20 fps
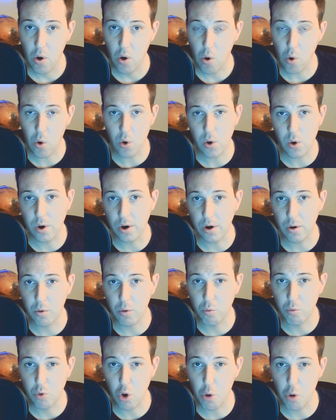or
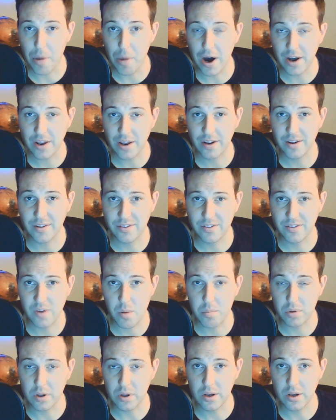robotic
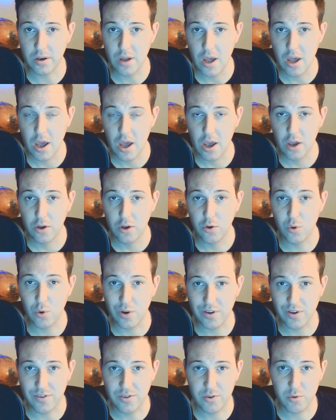assembling to
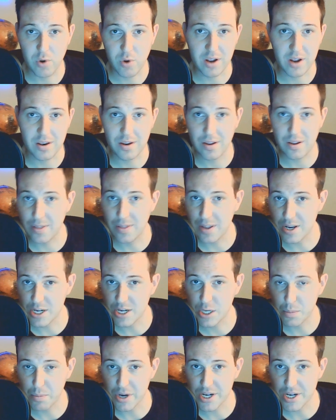construct these
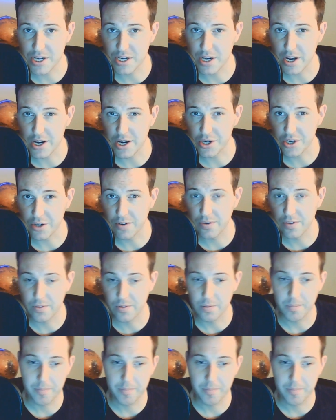space stations.